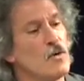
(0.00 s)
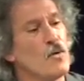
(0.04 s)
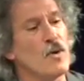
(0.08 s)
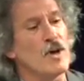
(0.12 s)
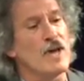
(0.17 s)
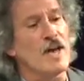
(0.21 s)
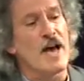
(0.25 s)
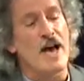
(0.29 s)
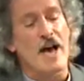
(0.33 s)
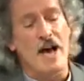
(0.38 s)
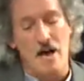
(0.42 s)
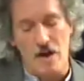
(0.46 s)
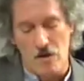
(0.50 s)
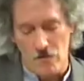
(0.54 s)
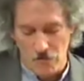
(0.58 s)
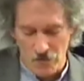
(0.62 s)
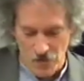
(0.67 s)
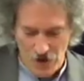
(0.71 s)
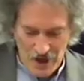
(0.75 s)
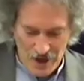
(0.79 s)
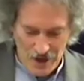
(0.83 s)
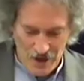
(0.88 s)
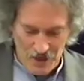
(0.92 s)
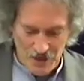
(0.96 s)
We
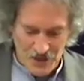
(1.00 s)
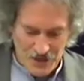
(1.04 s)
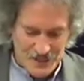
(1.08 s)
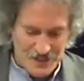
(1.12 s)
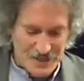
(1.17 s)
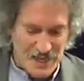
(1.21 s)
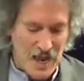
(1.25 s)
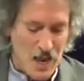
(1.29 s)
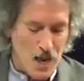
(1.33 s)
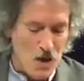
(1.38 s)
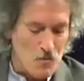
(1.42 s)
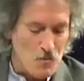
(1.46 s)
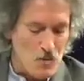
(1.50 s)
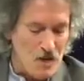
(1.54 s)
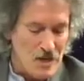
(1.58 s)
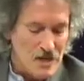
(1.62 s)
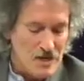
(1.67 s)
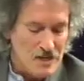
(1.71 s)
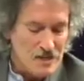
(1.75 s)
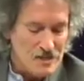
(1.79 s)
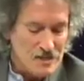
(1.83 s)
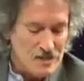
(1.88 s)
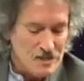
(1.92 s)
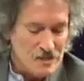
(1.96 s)
have the same
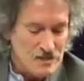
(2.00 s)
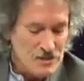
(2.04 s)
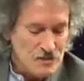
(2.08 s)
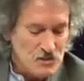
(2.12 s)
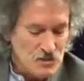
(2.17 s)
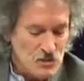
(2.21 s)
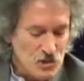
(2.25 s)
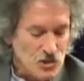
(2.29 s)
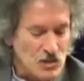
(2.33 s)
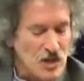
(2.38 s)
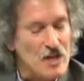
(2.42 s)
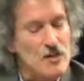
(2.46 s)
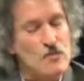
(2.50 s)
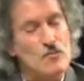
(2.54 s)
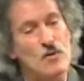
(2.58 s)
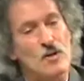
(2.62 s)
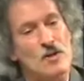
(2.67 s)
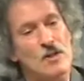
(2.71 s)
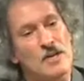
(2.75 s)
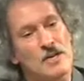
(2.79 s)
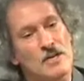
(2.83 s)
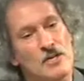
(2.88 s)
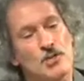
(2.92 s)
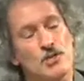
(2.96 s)

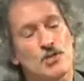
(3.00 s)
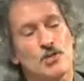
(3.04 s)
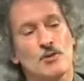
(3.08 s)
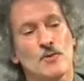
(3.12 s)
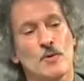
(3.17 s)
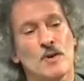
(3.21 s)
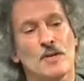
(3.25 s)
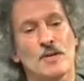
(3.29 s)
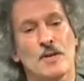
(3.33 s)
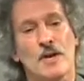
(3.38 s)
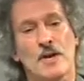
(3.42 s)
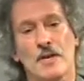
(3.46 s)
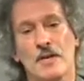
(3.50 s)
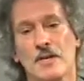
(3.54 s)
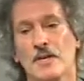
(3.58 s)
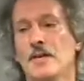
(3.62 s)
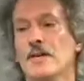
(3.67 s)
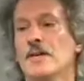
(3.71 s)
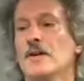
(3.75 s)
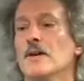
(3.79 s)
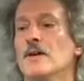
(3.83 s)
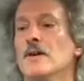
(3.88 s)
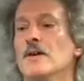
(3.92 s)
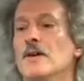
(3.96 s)
general issue and
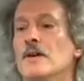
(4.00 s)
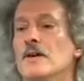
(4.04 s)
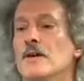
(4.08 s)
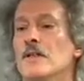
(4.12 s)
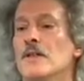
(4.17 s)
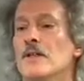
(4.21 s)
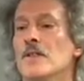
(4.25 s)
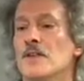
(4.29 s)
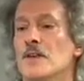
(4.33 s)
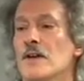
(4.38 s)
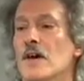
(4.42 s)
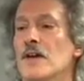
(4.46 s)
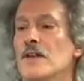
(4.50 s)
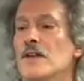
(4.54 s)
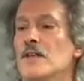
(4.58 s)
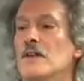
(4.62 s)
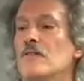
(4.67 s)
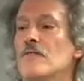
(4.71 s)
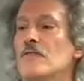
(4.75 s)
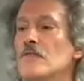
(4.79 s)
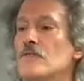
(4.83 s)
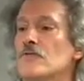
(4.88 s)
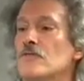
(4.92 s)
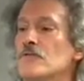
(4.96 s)
idea, the idea
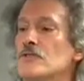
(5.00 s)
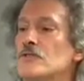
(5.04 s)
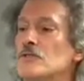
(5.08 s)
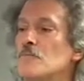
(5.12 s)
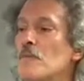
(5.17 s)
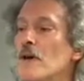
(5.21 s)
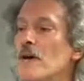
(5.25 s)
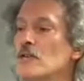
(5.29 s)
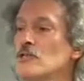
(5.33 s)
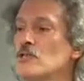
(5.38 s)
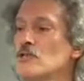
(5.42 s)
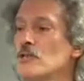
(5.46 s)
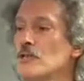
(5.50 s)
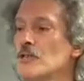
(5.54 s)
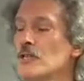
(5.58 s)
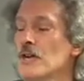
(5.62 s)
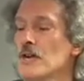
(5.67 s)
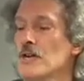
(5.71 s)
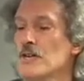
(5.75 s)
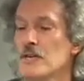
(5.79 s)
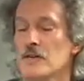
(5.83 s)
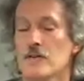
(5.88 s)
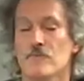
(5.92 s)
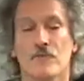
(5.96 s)
of introspection, the
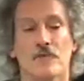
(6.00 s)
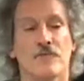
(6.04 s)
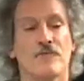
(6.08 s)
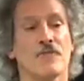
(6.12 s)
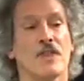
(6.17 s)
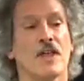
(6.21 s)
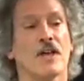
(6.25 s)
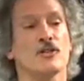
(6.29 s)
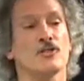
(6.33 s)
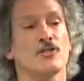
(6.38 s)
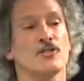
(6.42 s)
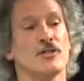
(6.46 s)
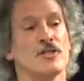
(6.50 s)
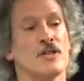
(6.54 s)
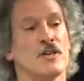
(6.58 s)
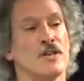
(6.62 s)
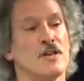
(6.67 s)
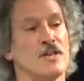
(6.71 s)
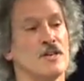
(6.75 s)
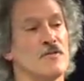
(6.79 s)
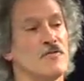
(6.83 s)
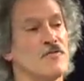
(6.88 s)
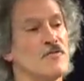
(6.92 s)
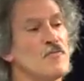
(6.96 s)
idea of reflection, the
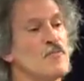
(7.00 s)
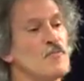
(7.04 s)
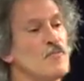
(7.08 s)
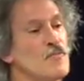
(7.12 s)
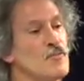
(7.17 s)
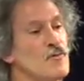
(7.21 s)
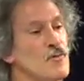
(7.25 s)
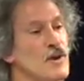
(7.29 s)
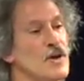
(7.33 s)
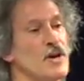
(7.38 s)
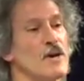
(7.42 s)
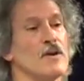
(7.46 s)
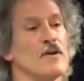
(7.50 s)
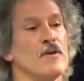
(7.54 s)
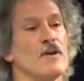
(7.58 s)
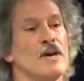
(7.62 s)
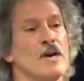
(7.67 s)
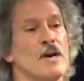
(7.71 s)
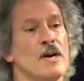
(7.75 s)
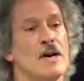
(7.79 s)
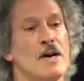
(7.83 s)
idea of prayer,